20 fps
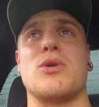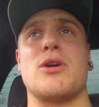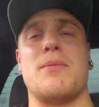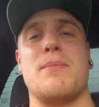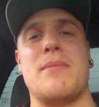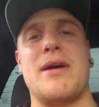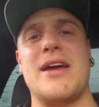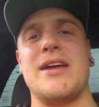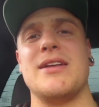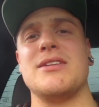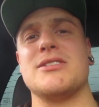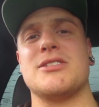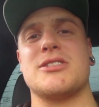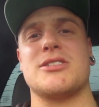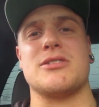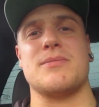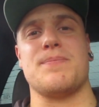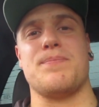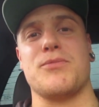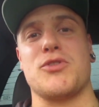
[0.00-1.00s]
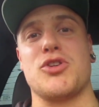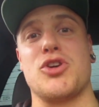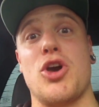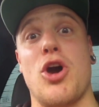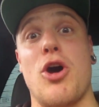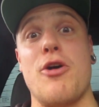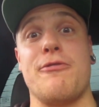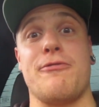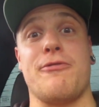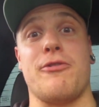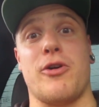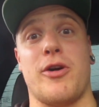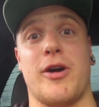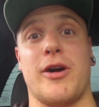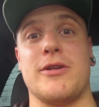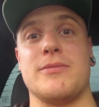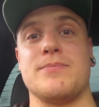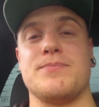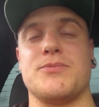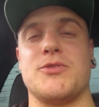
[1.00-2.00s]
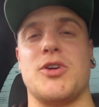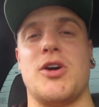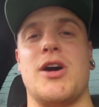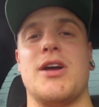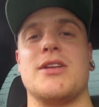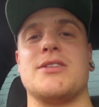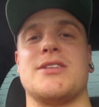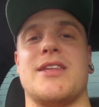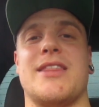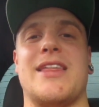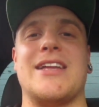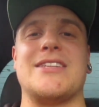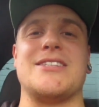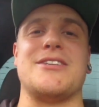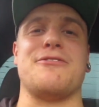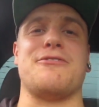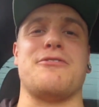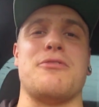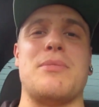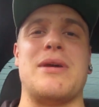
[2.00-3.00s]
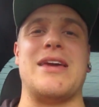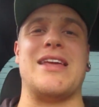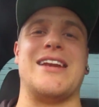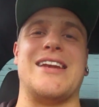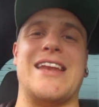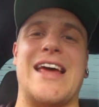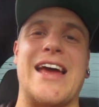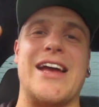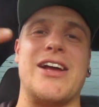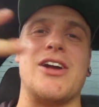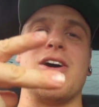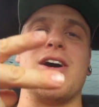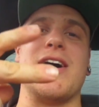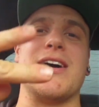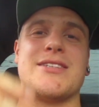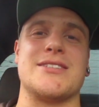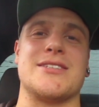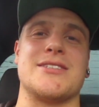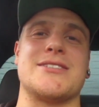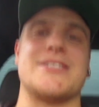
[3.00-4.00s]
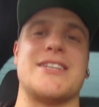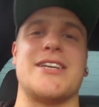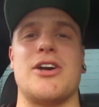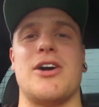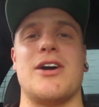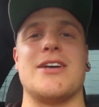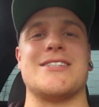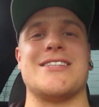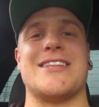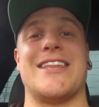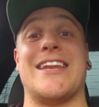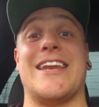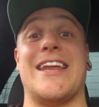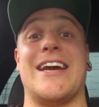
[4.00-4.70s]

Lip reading: what it means, go for it. All right, so that's it for me today, guys. I'll see you guys in the